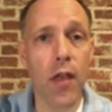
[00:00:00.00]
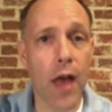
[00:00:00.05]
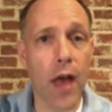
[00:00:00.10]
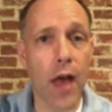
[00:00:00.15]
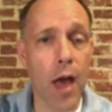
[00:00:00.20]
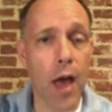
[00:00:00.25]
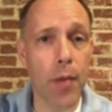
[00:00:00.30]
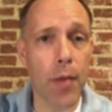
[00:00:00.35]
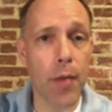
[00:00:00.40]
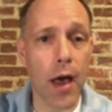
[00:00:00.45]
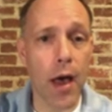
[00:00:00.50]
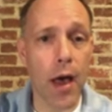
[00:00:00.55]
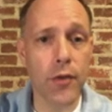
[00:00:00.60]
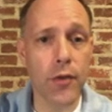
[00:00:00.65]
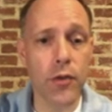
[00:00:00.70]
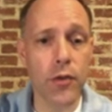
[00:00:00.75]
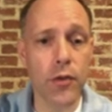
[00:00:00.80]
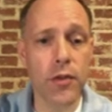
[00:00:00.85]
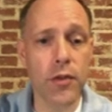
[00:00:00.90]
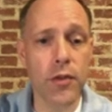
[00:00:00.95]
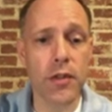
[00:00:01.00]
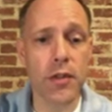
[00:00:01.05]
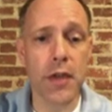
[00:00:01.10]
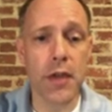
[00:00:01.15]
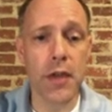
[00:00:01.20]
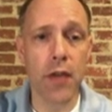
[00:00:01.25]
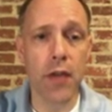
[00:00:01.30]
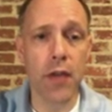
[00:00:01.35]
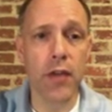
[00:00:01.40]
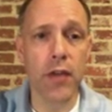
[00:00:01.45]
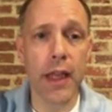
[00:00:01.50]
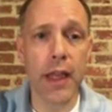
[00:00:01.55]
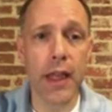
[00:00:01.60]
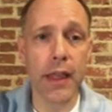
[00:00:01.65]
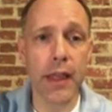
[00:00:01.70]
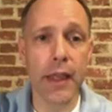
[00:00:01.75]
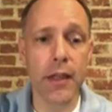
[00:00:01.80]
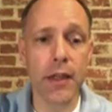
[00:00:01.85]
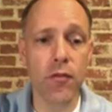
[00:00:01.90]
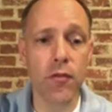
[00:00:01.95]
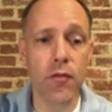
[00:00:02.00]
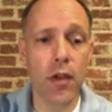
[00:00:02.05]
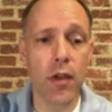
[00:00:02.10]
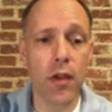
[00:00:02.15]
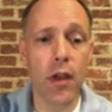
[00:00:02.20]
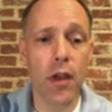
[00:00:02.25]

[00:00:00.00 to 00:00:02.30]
The hypotenuse is never negative,